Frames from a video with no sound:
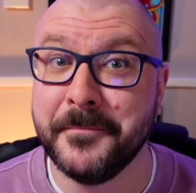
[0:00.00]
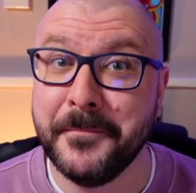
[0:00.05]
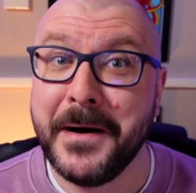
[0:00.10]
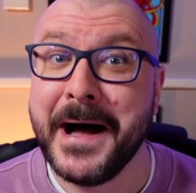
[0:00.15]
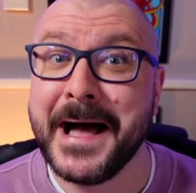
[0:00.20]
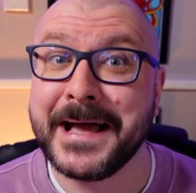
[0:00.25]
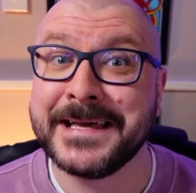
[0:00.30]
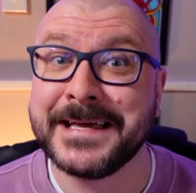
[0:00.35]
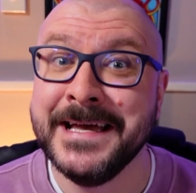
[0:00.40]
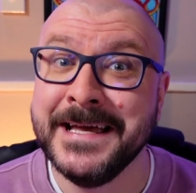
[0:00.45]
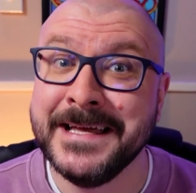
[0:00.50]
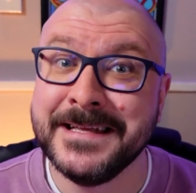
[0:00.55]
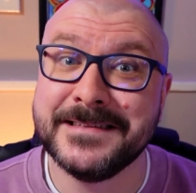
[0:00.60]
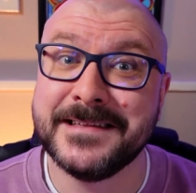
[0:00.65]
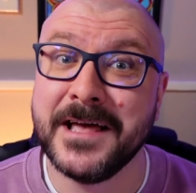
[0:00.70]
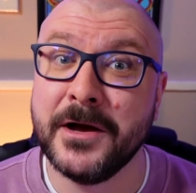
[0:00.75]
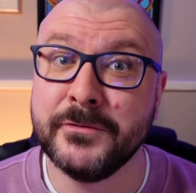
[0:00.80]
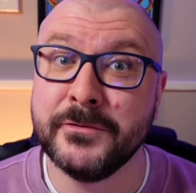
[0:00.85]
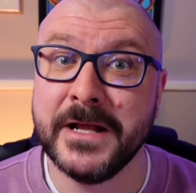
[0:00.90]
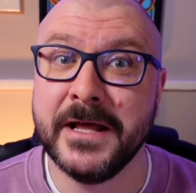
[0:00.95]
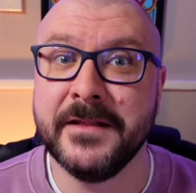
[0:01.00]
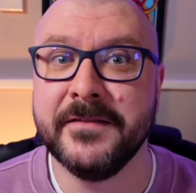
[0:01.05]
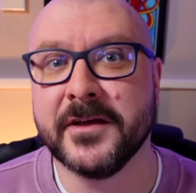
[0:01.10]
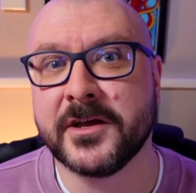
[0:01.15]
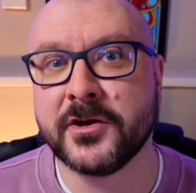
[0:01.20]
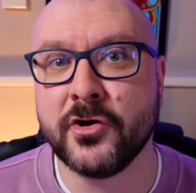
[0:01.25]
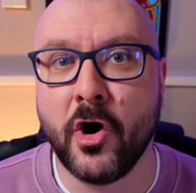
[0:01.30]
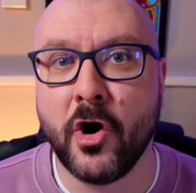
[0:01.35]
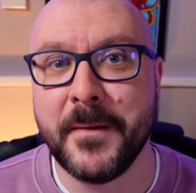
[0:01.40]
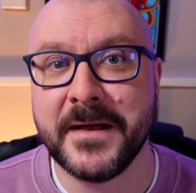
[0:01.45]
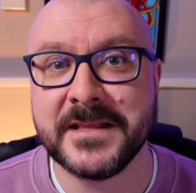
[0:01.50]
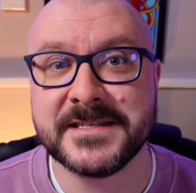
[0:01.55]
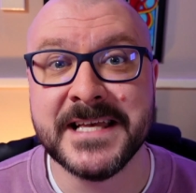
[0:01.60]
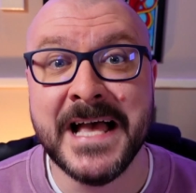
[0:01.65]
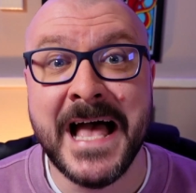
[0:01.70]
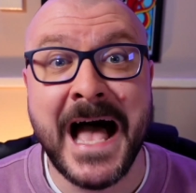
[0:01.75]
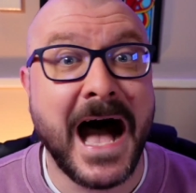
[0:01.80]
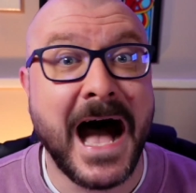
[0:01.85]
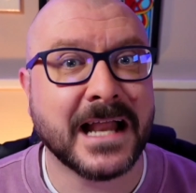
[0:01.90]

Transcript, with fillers: Mac down in the comments,